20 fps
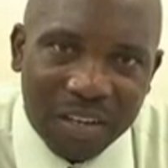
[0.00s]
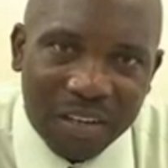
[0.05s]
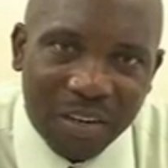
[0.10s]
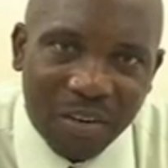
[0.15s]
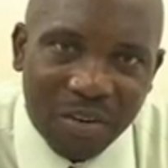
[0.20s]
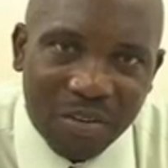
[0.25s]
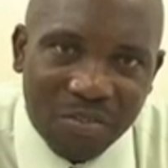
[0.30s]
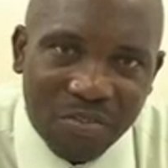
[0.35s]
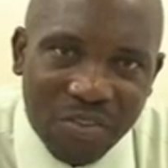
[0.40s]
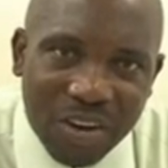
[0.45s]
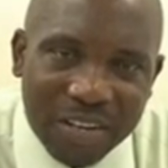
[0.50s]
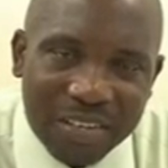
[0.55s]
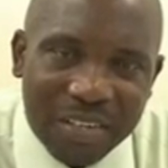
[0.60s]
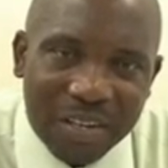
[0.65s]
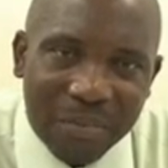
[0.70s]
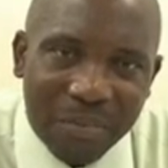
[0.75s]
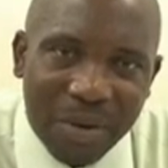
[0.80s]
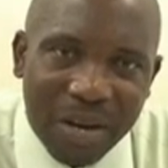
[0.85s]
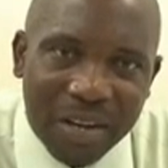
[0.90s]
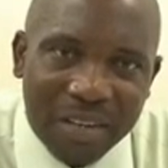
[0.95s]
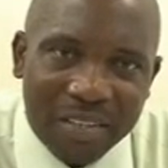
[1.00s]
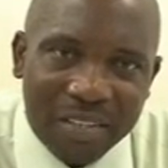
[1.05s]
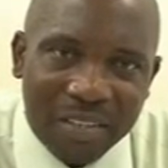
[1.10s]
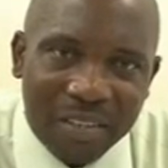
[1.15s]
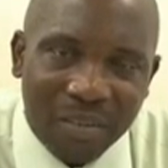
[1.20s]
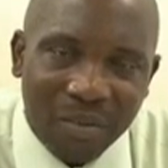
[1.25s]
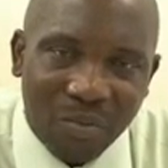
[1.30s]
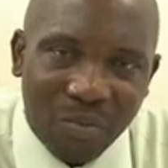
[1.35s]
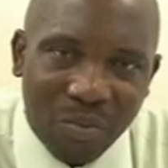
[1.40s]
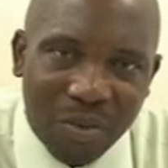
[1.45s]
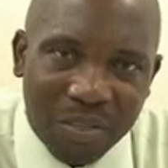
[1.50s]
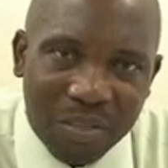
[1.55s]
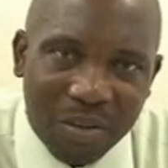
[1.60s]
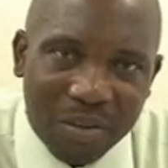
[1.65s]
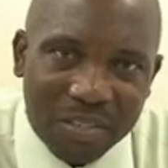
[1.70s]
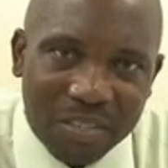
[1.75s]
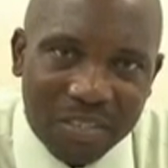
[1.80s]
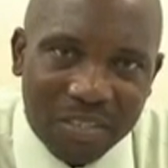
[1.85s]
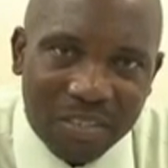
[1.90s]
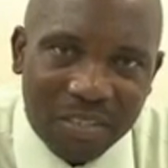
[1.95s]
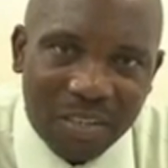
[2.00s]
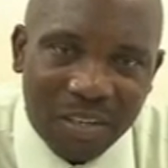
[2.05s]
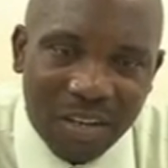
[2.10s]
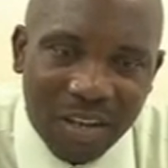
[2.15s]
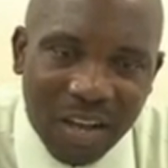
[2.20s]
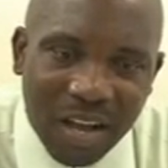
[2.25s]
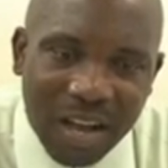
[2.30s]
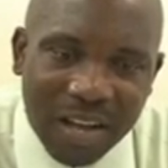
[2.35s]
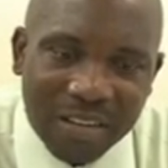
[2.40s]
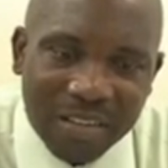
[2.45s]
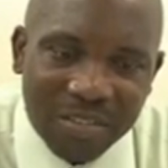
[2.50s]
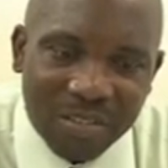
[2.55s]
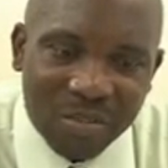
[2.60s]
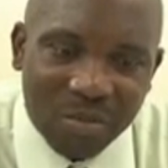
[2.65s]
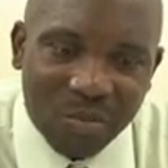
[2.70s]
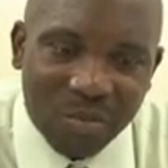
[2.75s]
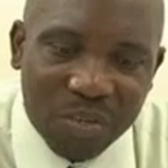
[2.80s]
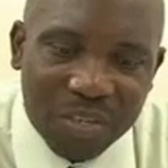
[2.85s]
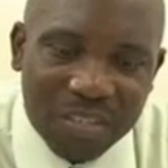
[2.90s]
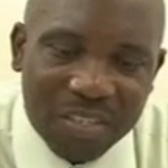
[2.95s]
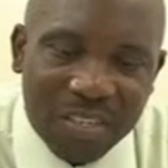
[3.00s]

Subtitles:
who they are the contracted party with us,